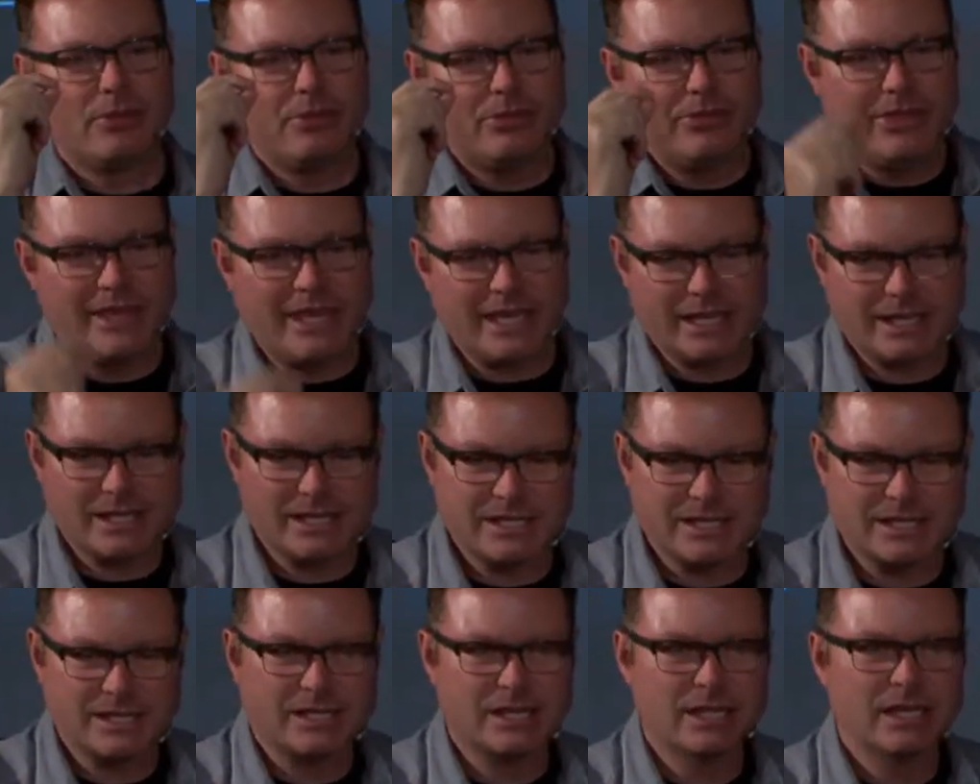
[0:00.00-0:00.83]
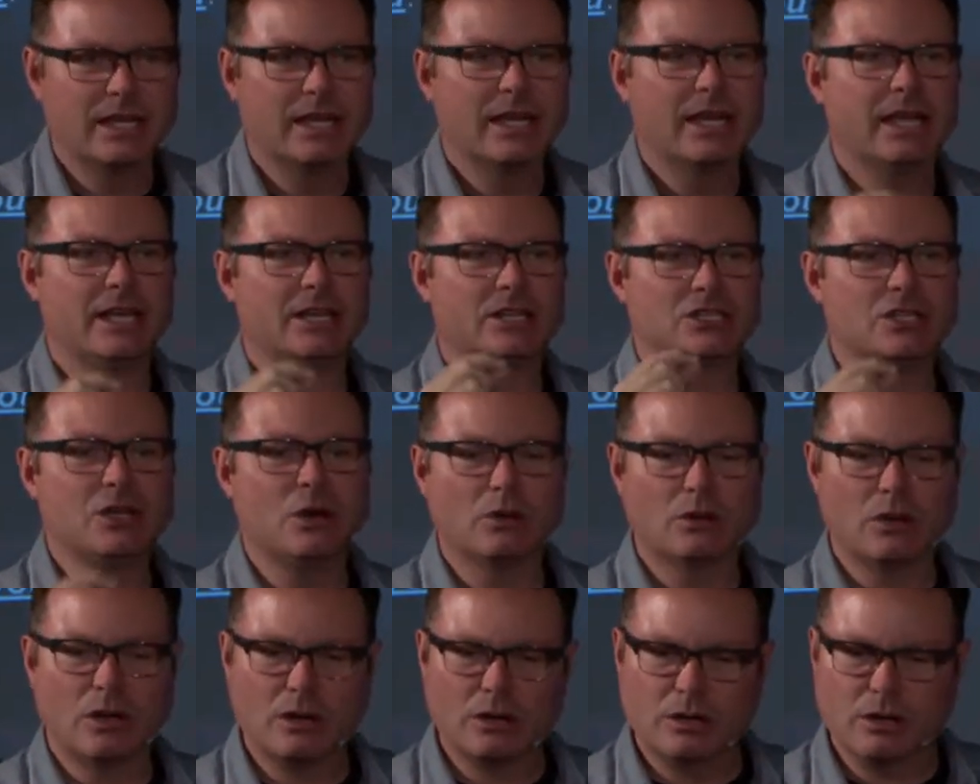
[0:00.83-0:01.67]
this is no
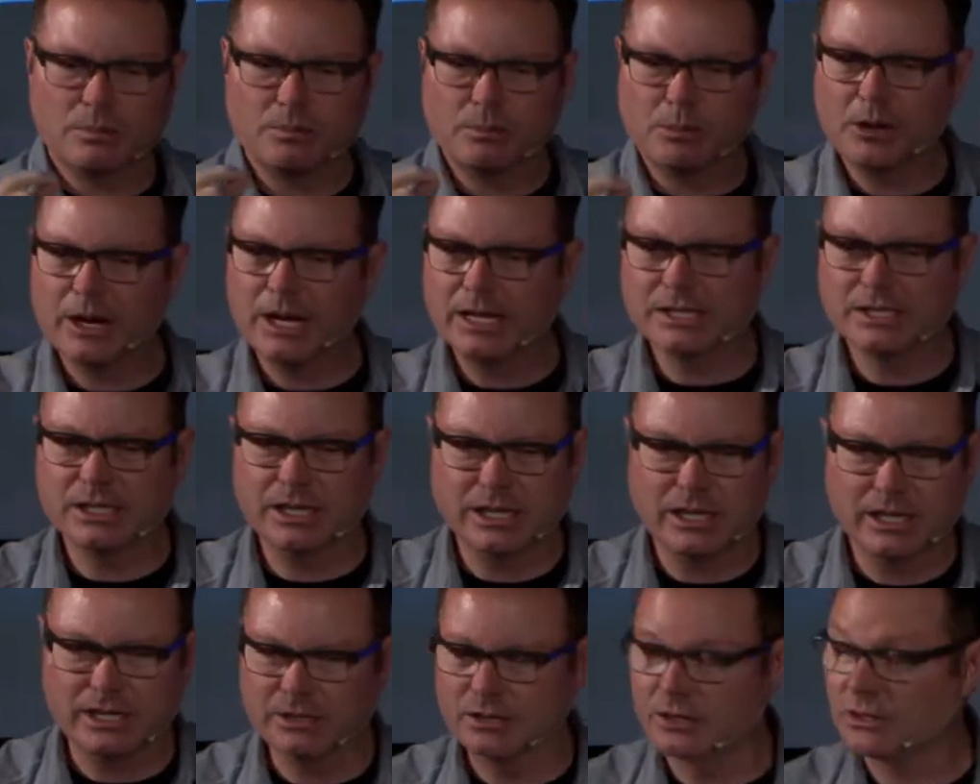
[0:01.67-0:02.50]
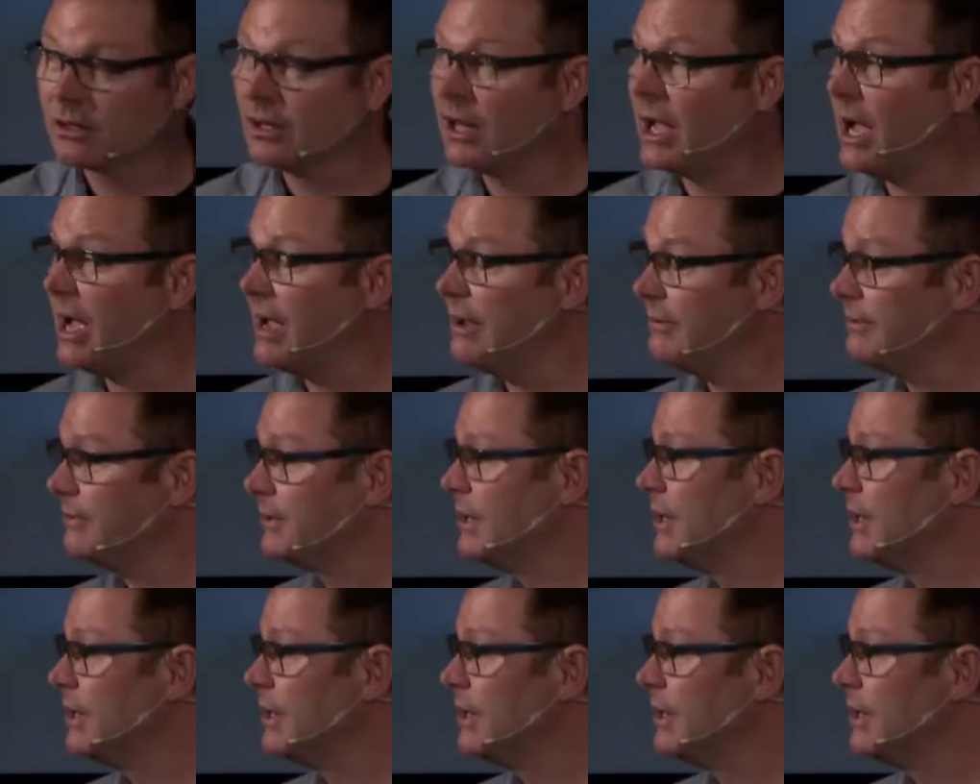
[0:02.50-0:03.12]
longer present in your life,